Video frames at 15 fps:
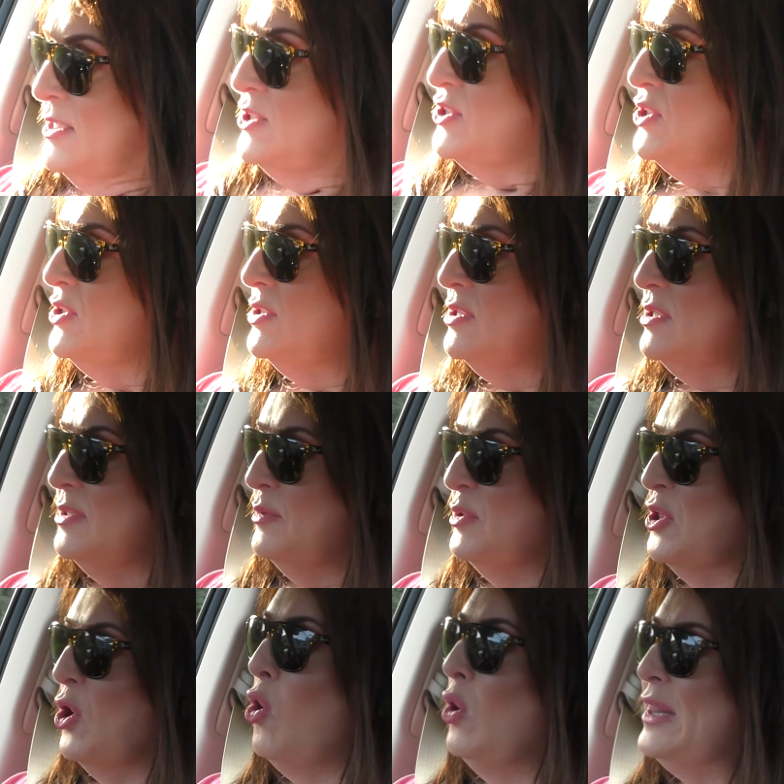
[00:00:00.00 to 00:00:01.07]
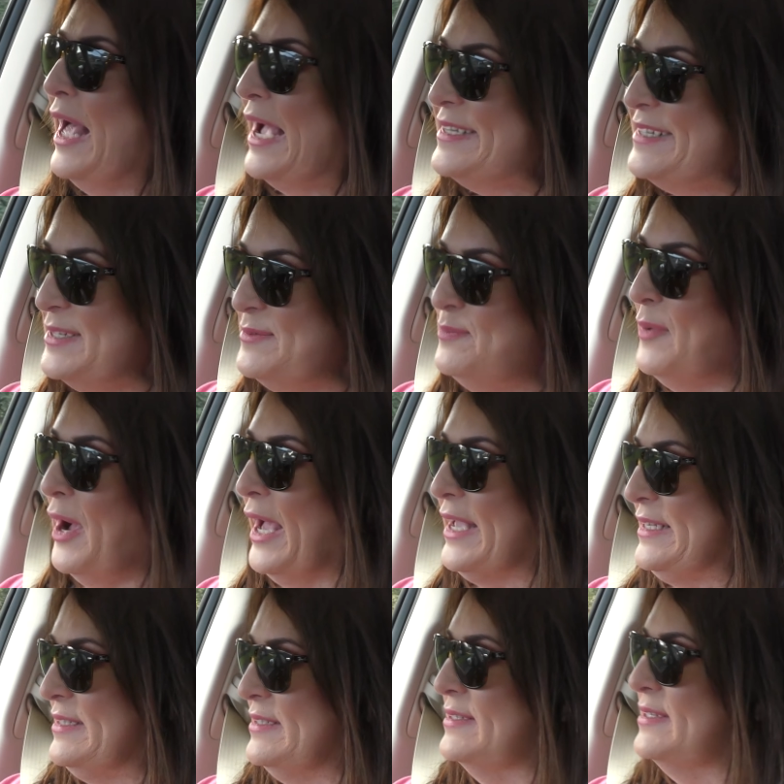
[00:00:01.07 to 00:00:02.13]
So with all that in
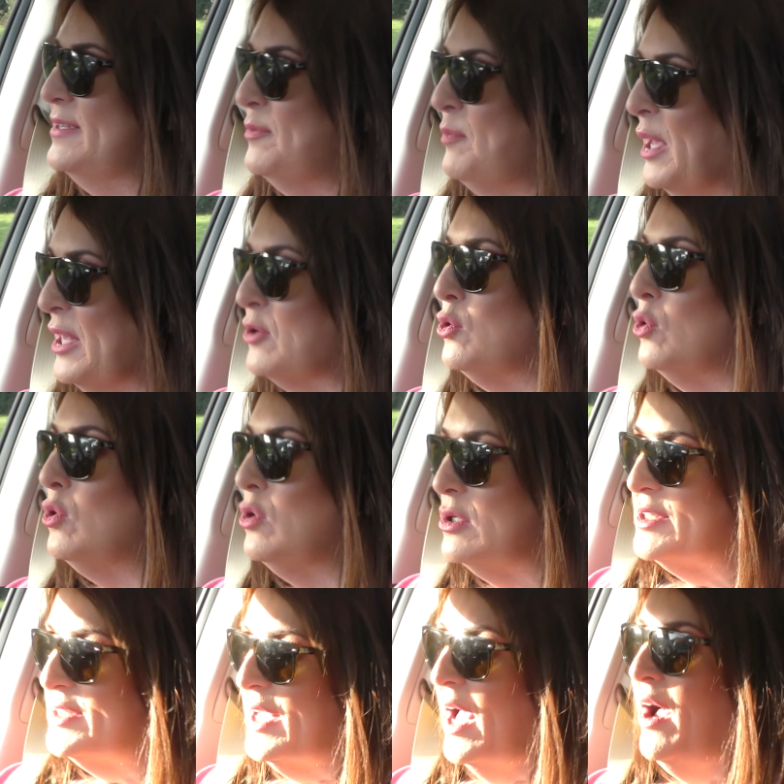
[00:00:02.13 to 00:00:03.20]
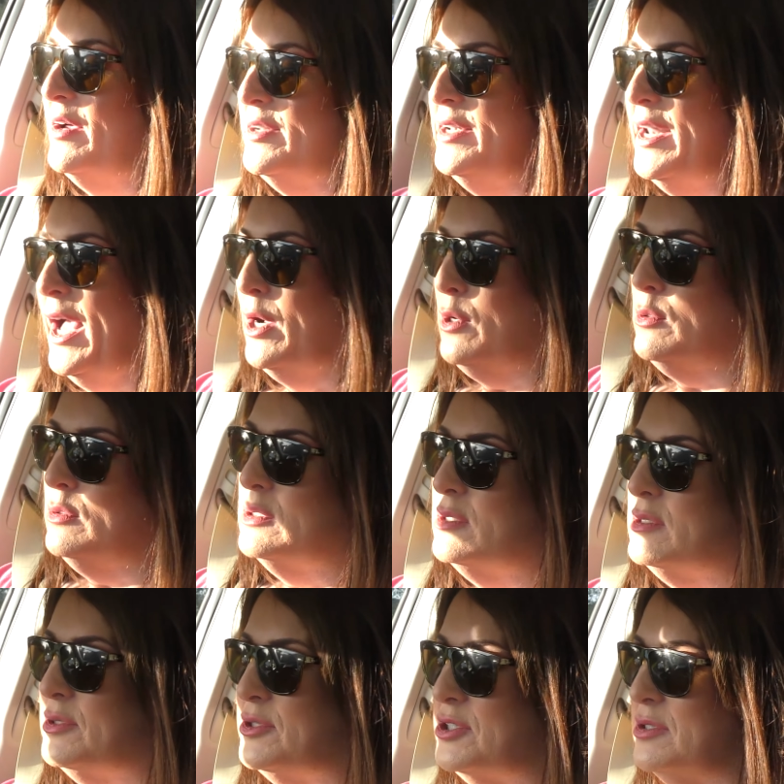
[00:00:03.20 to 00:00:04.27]
mind, my goals are now
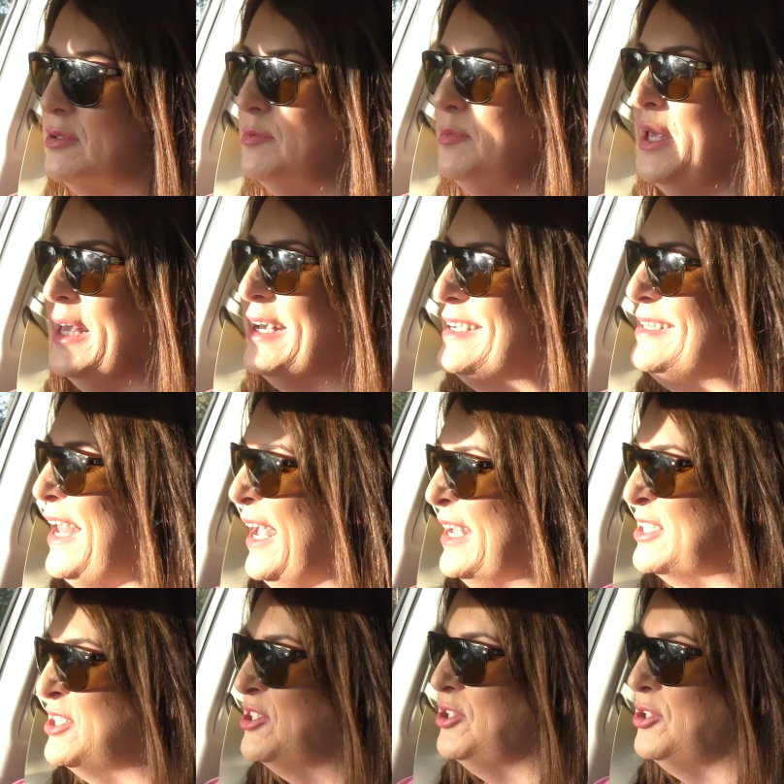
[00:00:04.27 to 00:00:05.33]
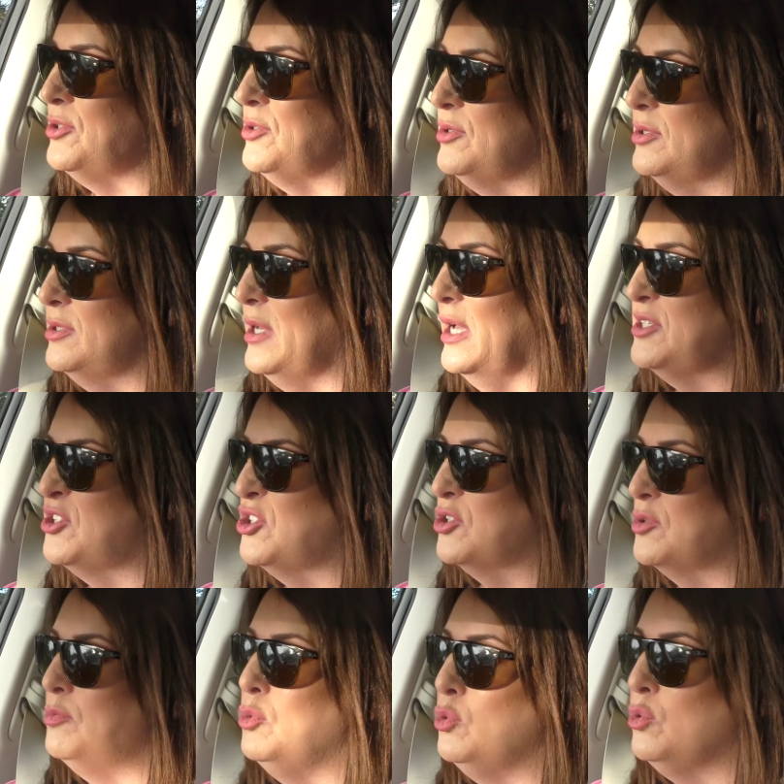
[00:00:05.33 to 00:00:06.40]
to make next year as
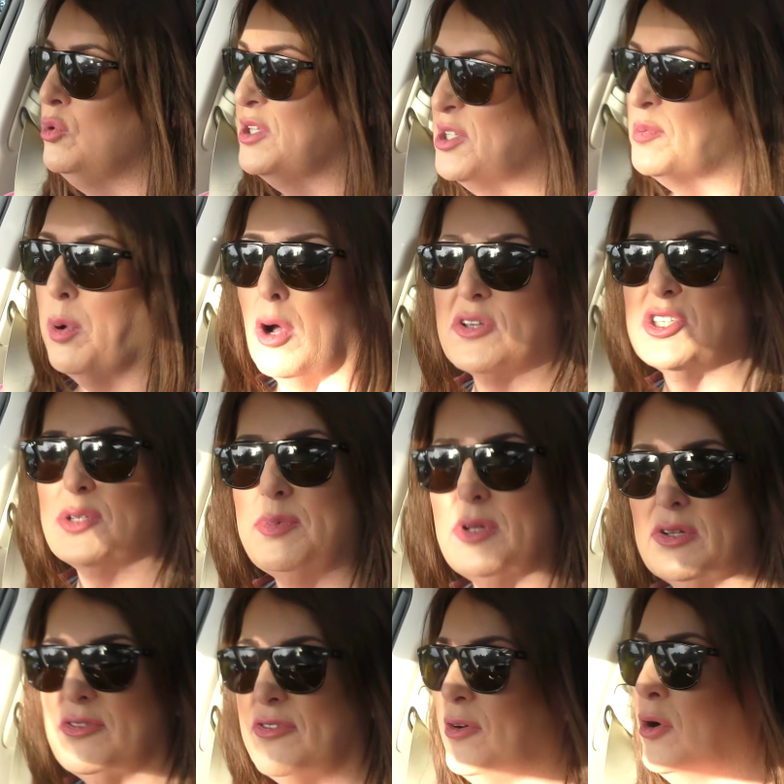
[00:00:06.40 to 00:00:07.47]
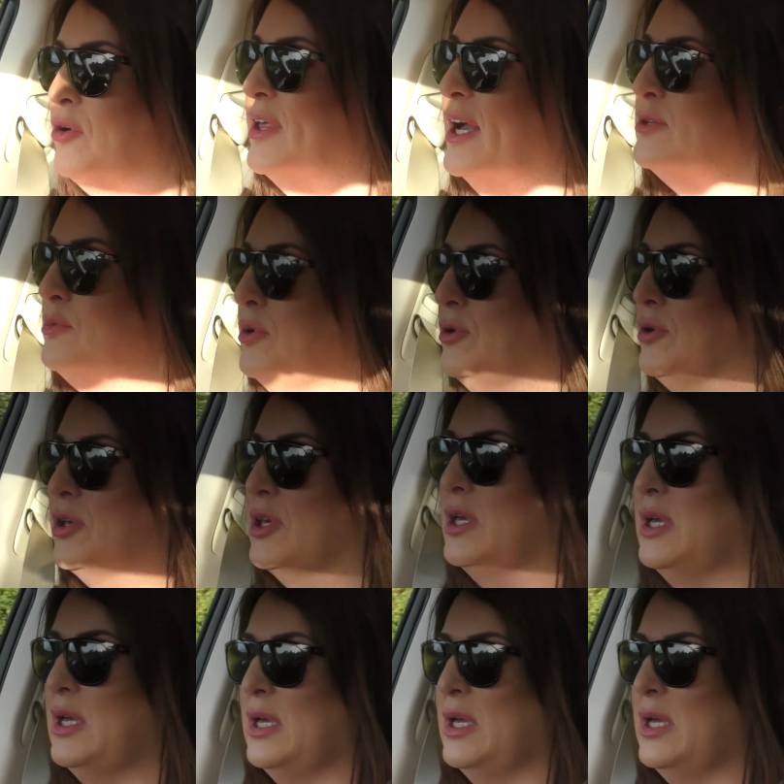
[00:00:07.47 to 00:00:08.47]
smooth as possible for that work.